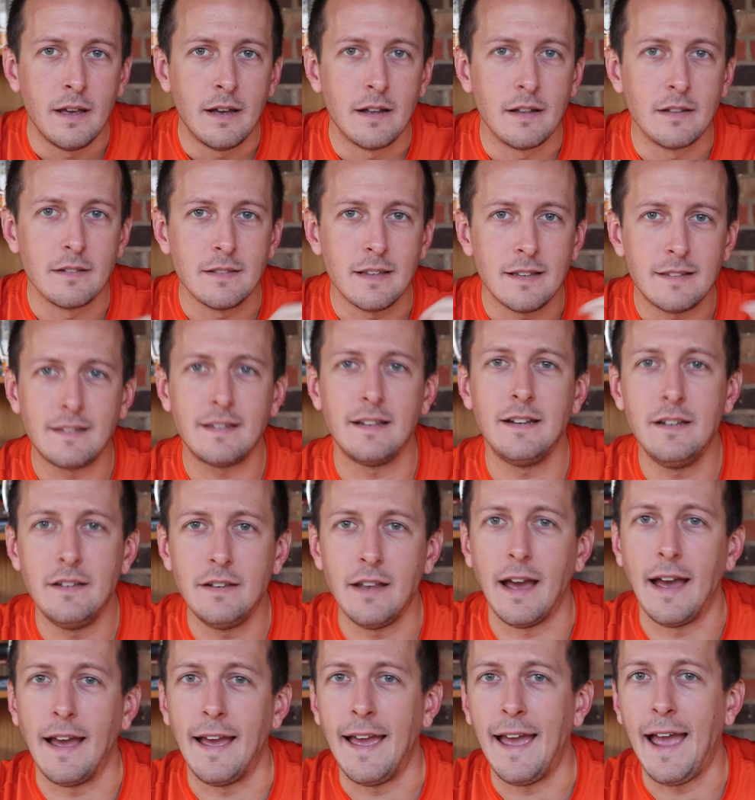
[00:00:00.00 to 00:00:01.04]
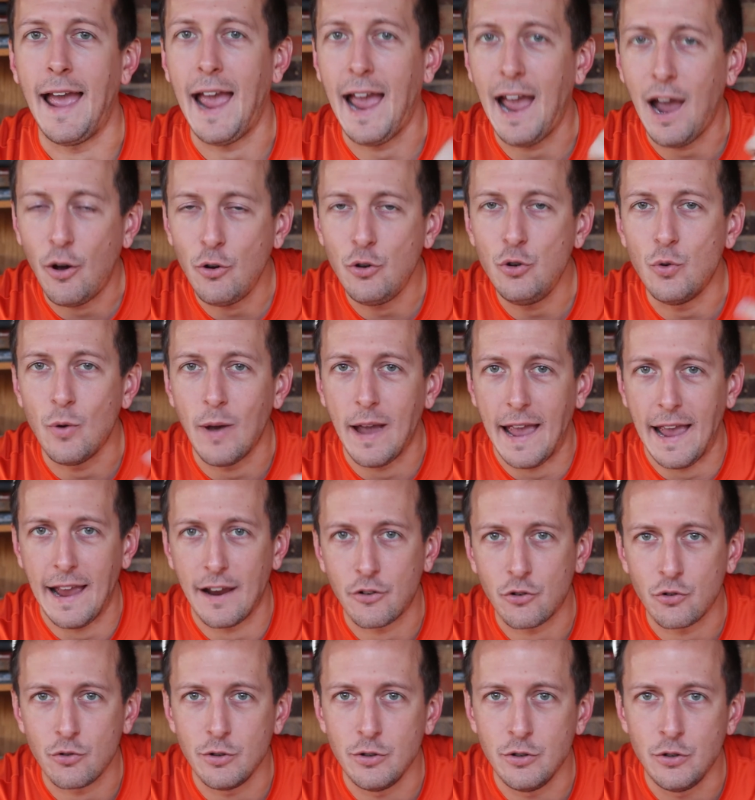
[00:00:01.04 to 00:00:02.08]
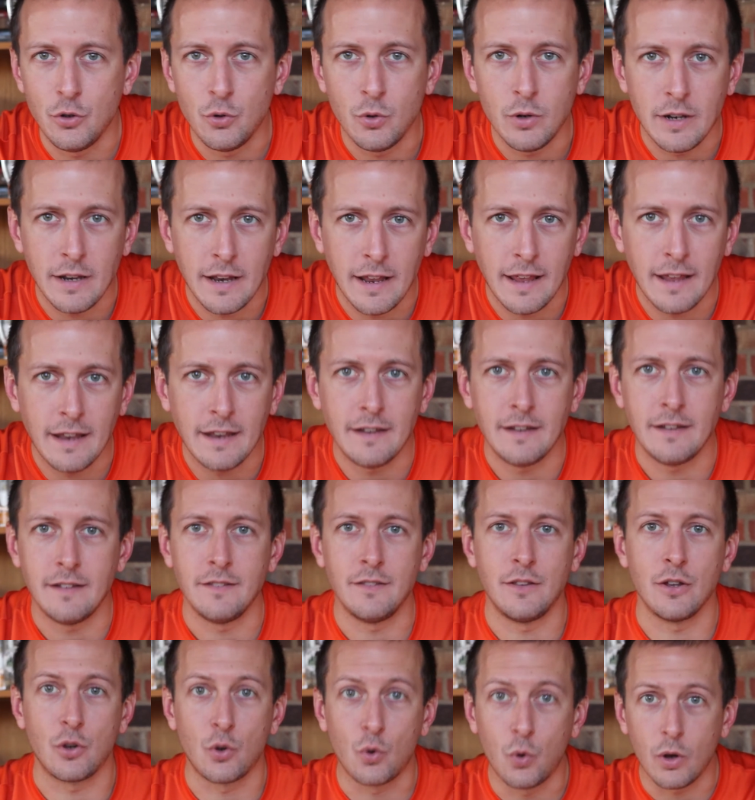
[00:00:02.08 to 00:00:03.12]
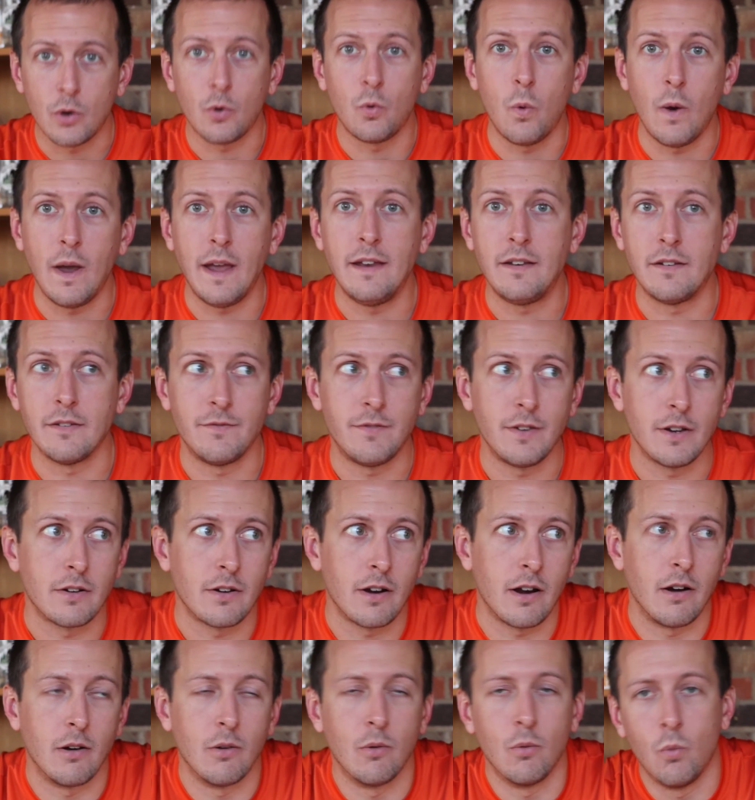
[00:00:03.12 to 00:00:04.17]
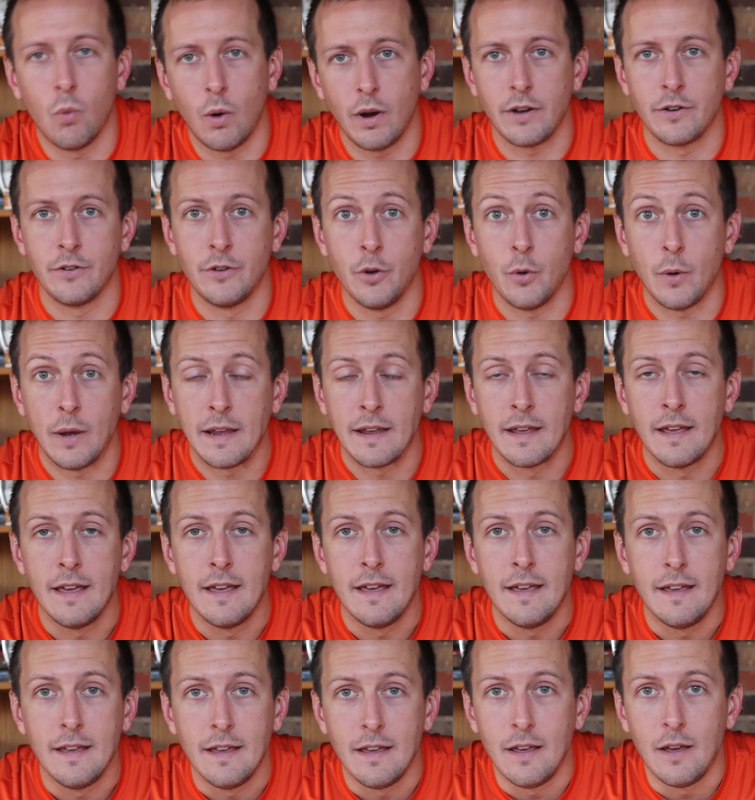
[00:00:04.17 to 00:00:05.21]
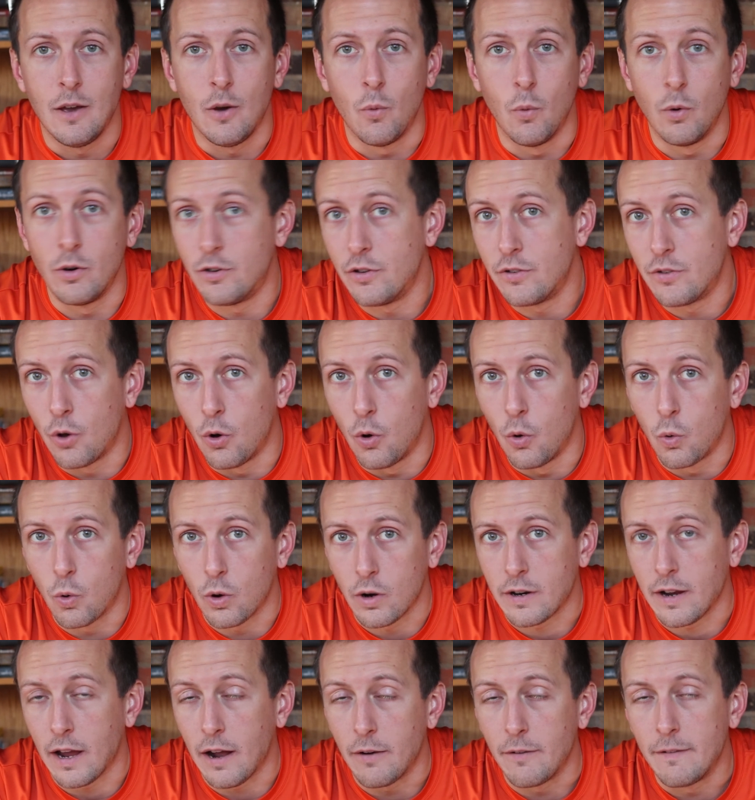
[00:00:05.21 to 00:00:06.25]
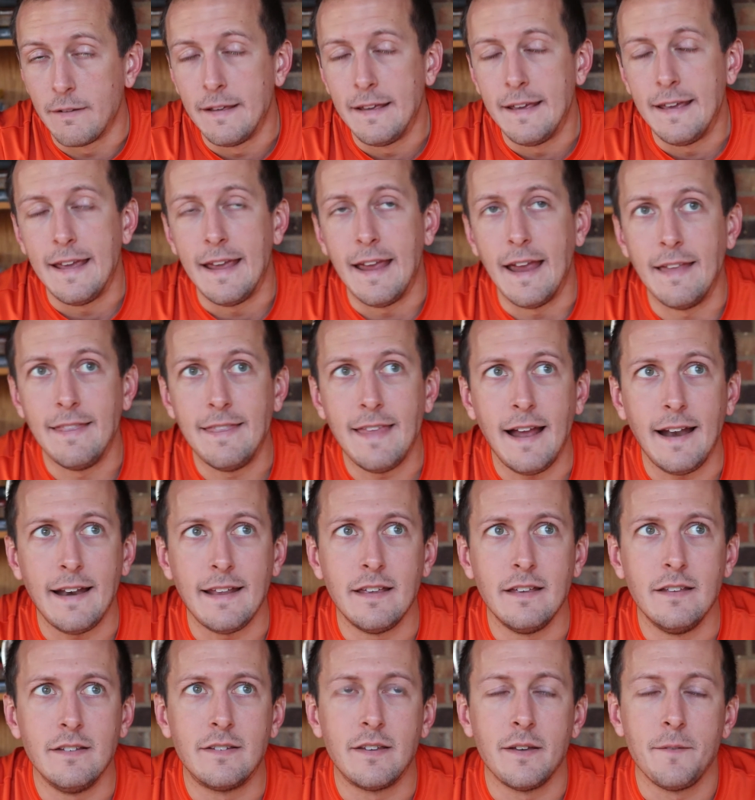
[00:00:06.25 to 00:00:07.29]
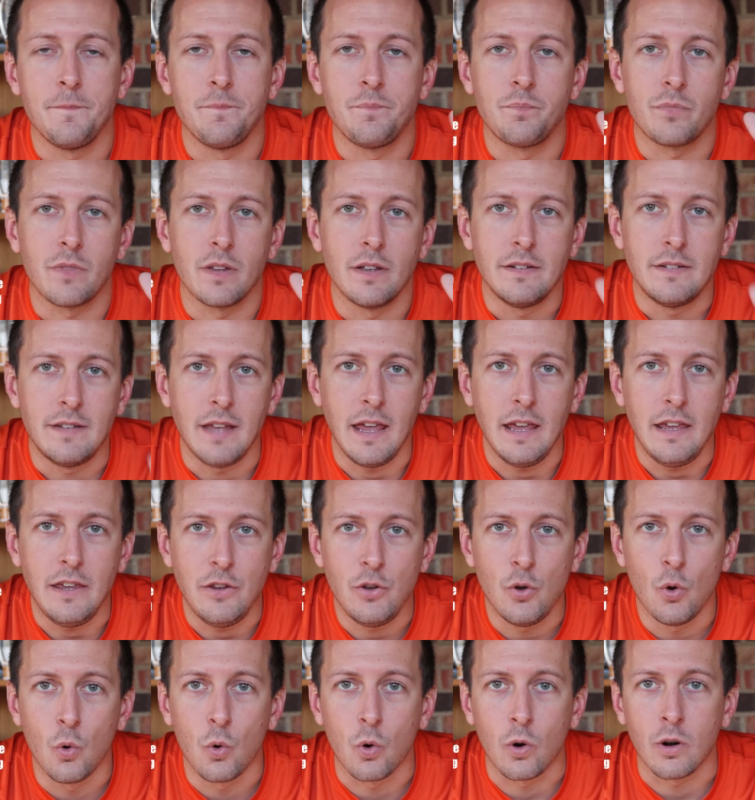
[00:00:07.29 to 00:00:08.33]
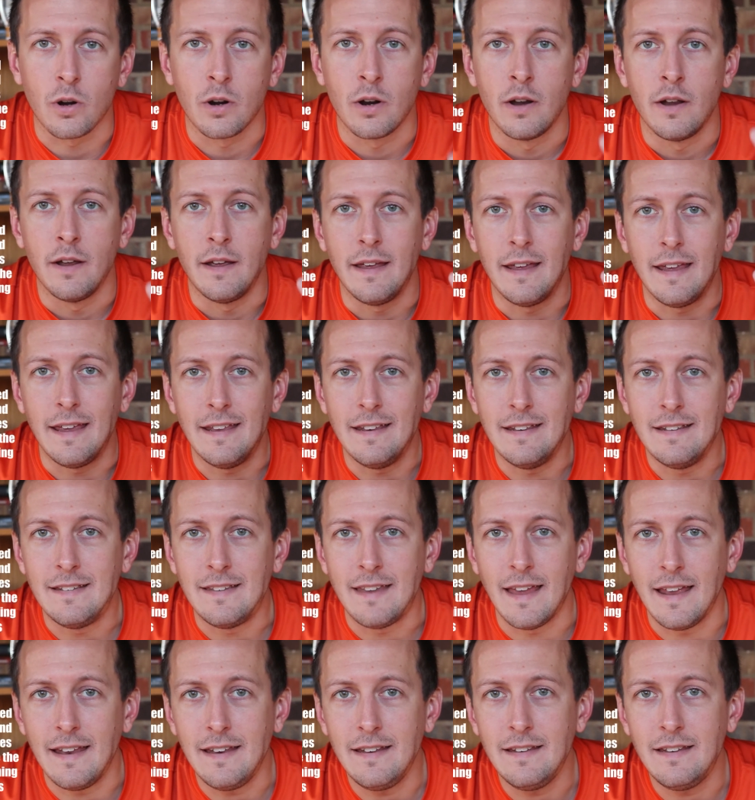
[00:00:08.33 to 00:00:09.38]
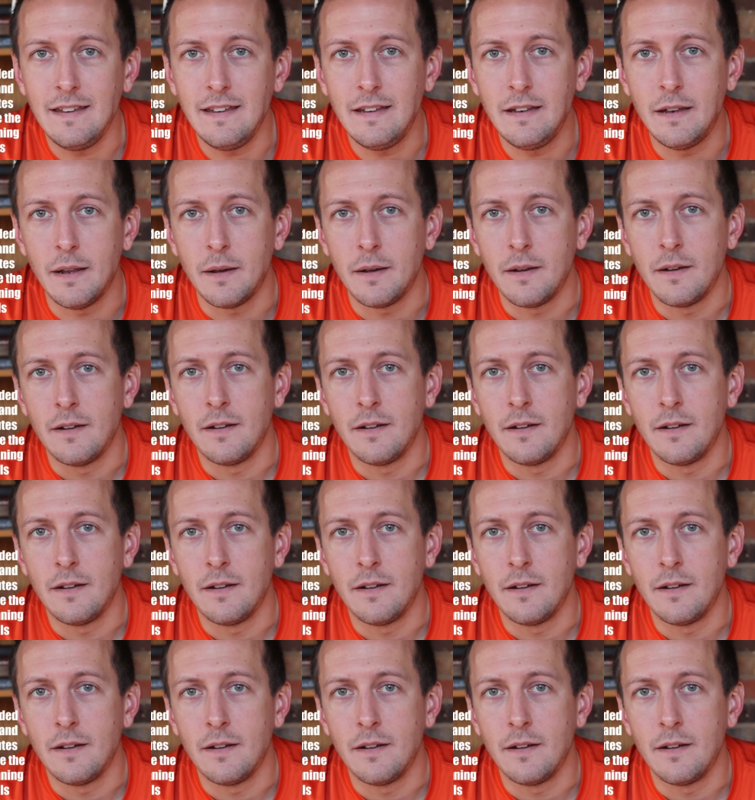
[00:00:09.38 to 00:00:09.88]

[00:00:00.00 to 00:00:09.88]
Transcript: let's get into how you actually do it and the quick way to figure out what you're doing, which is the whole workout. And that is take your intended